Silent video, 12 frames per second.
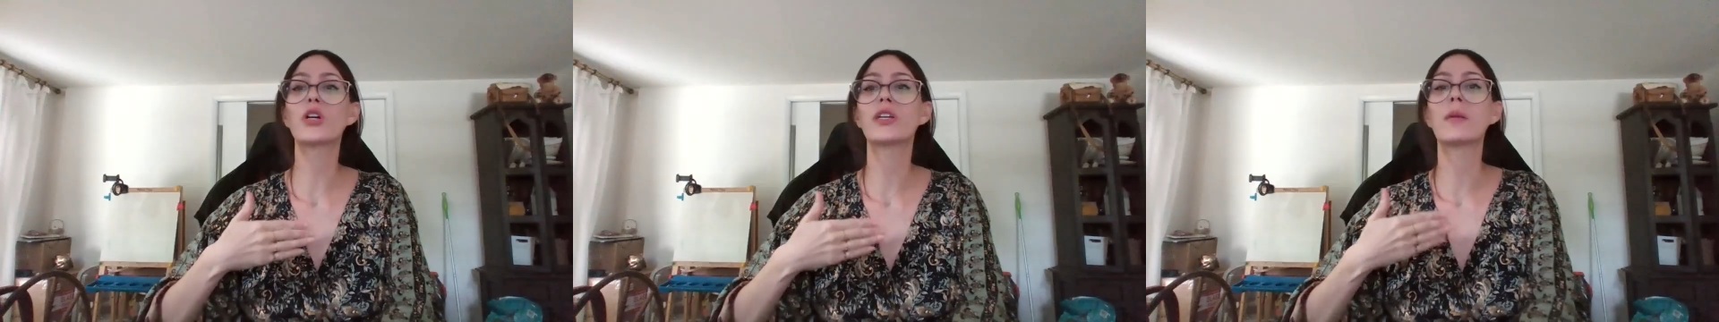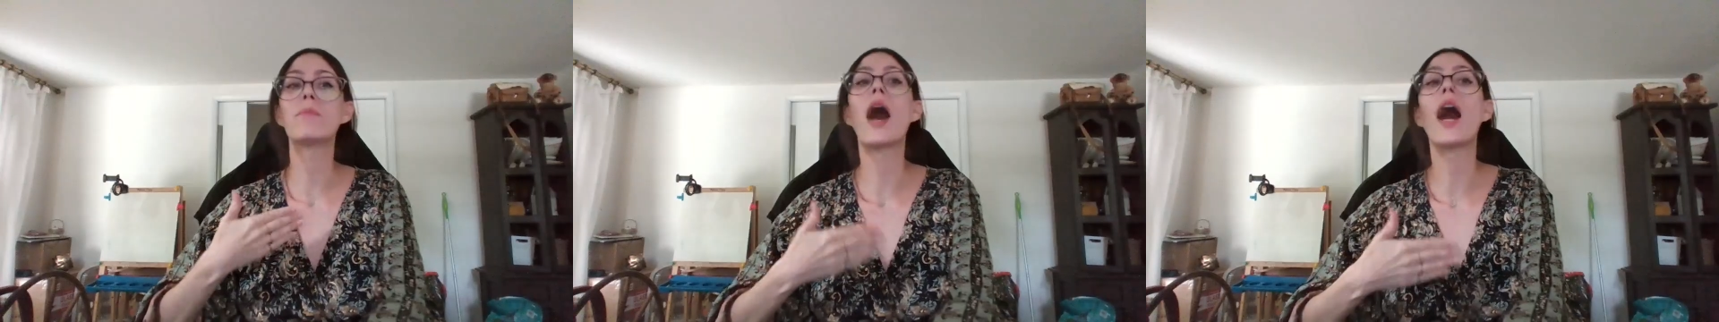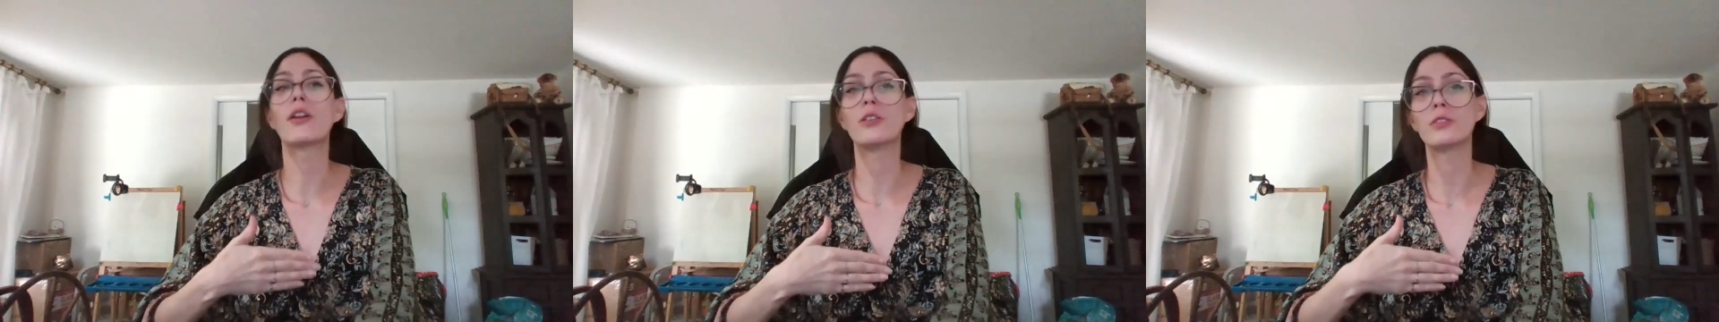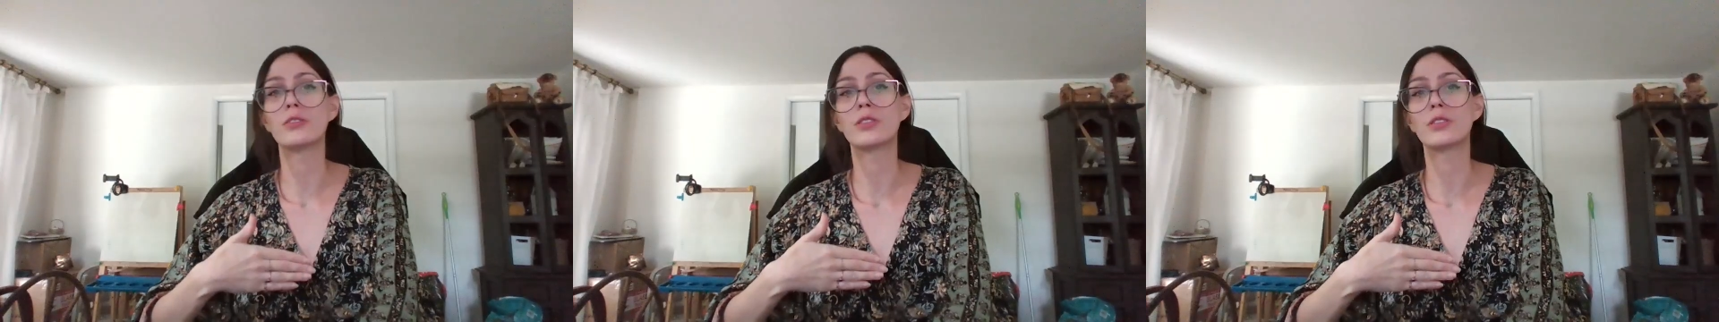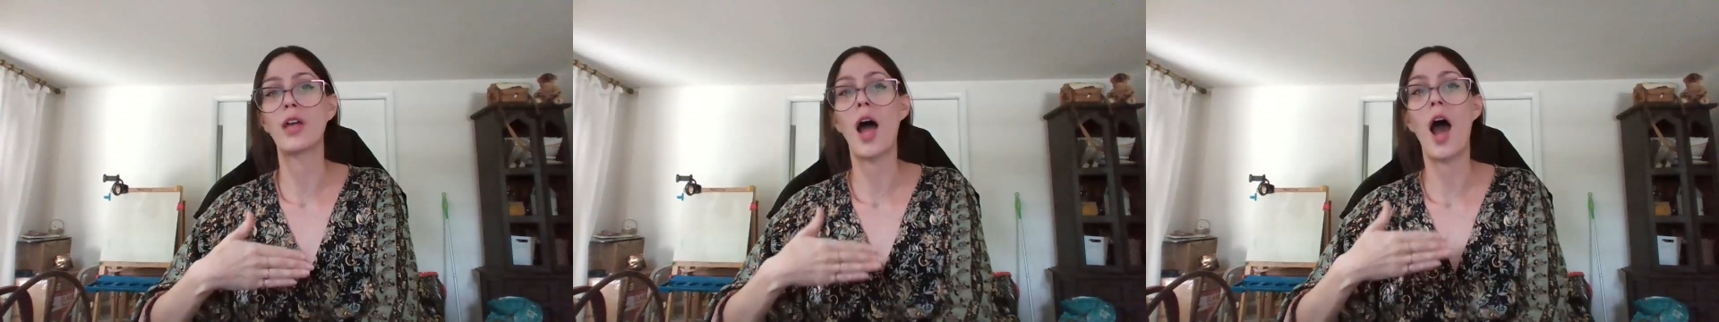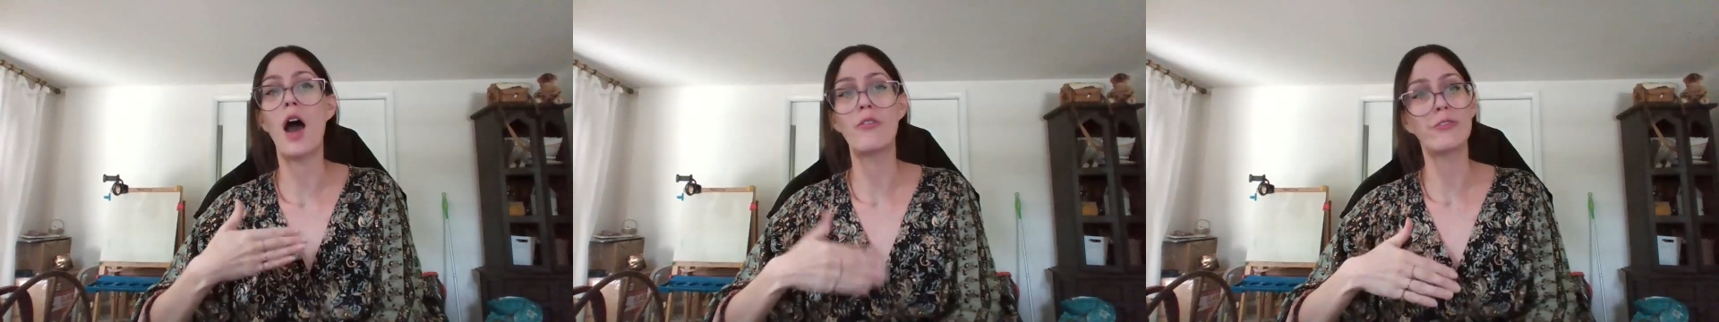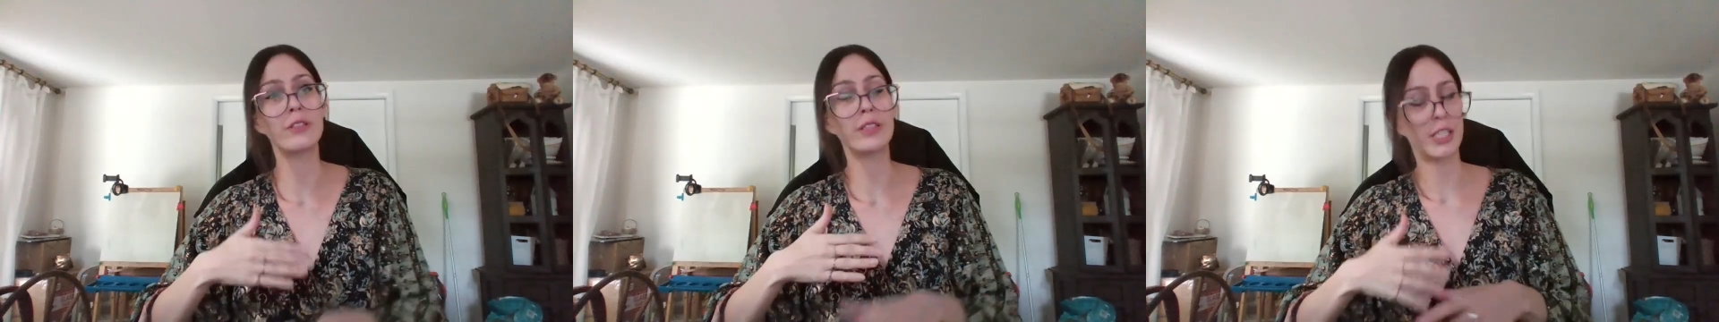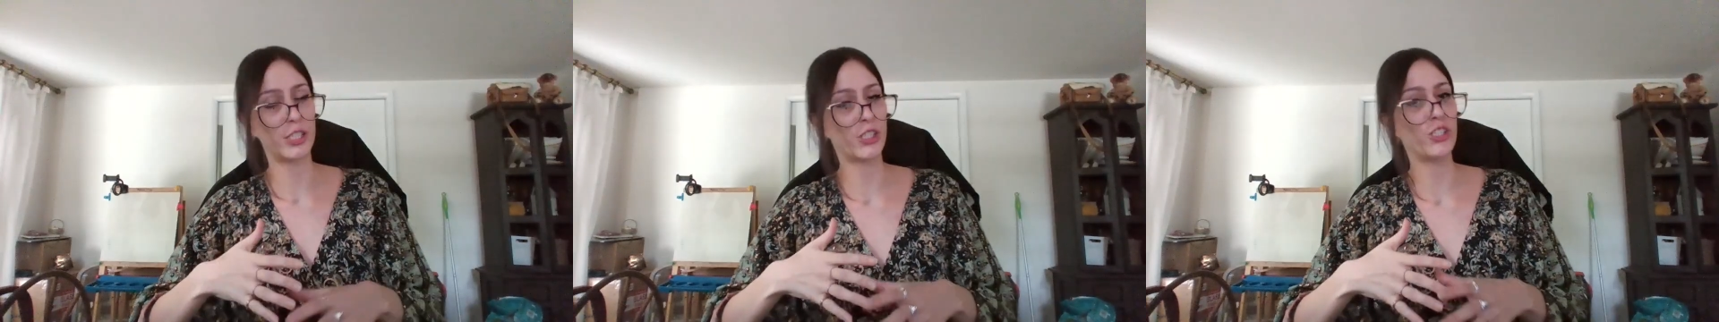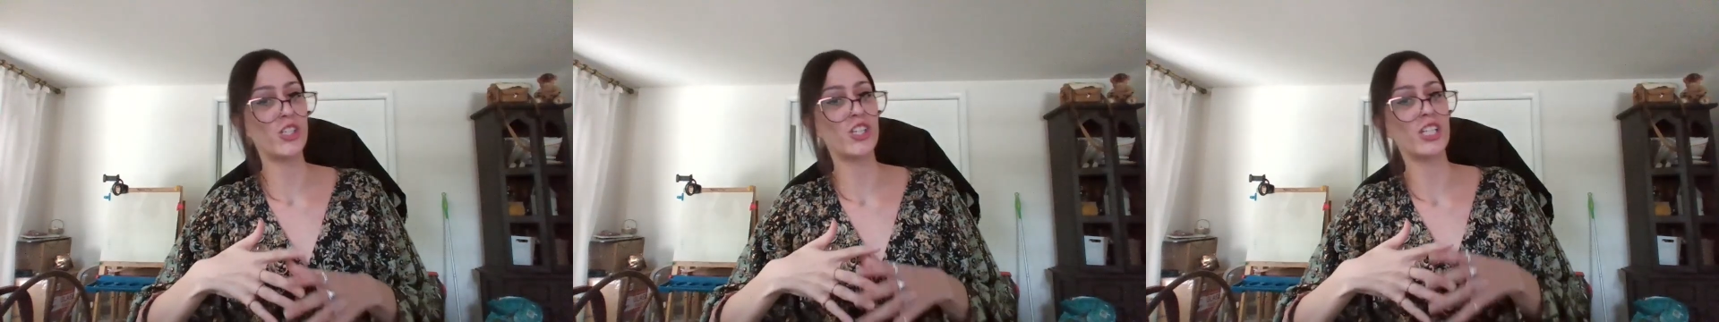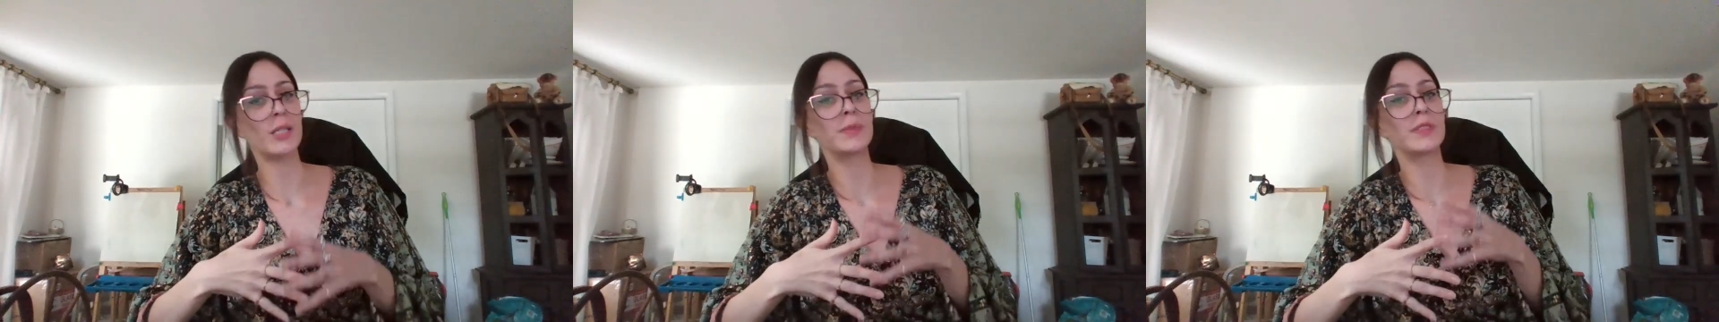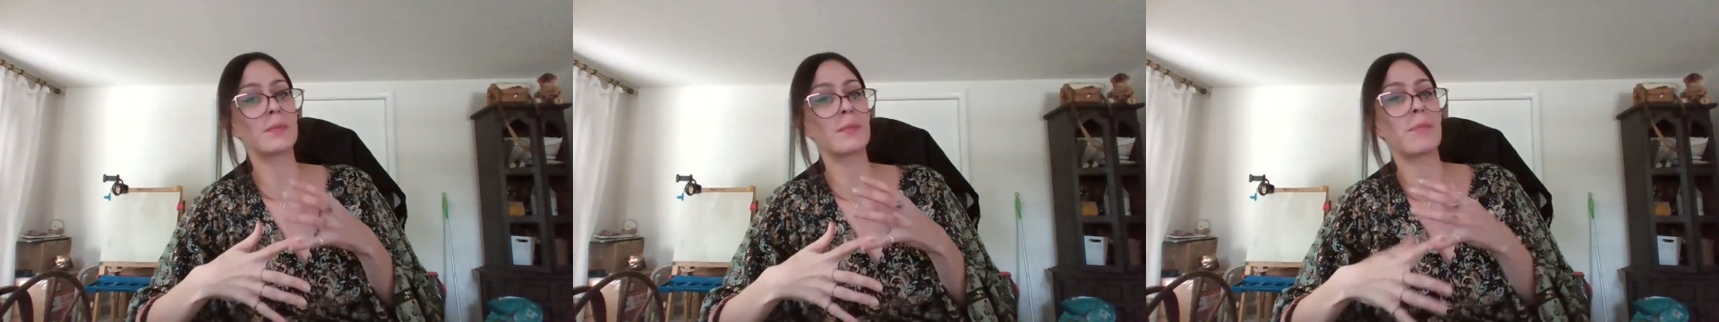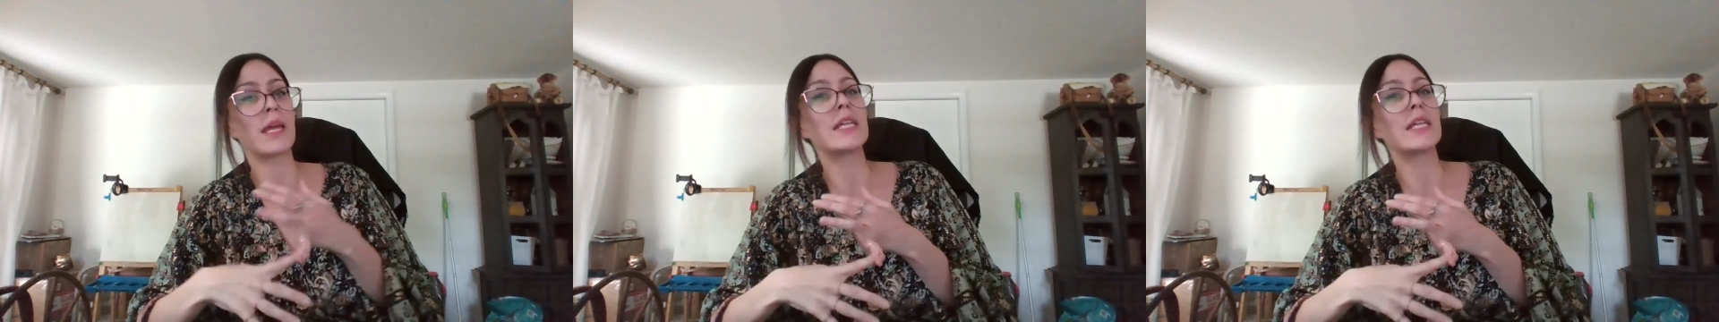working models of relationships